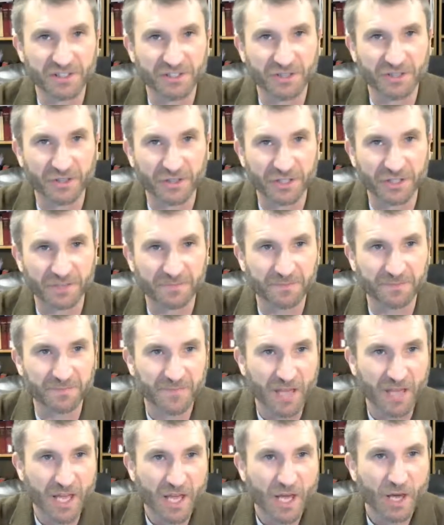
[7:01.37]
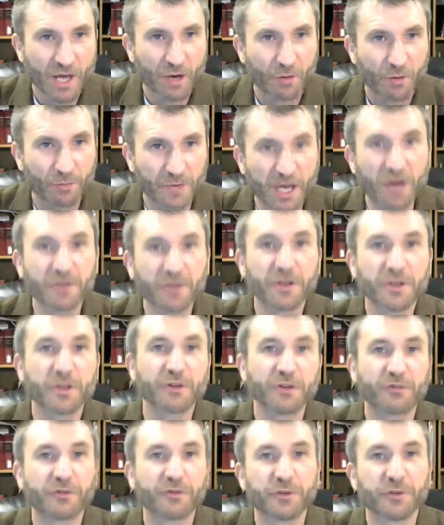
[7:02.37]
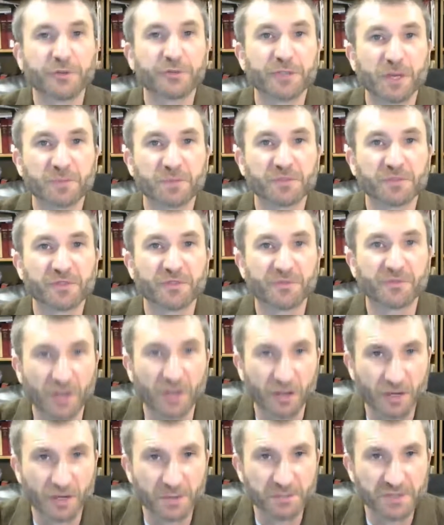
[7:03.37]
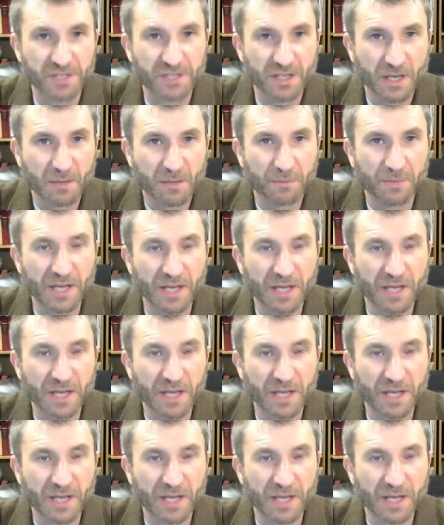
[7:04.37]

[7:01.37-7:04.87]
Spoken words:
get started. We all know that food comes from farms,